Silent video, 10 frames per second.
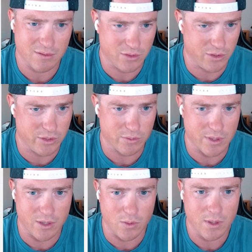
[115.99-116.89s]
Could you
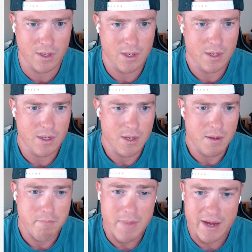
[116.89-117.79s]
go
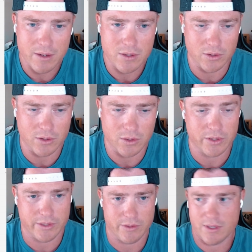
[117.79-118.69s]
medical?
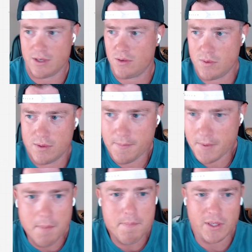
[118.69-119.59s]
Could you go
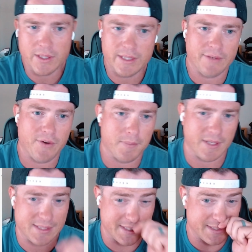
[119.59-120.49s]
a million different
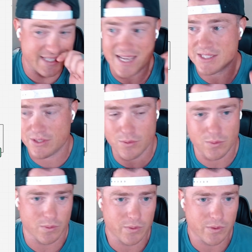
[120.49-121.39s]
places? Yes,
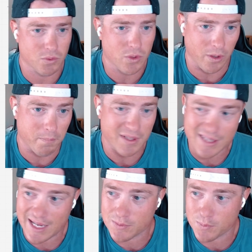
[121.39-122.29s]
you could, but
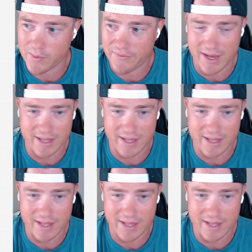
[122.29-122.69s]
that's where we've had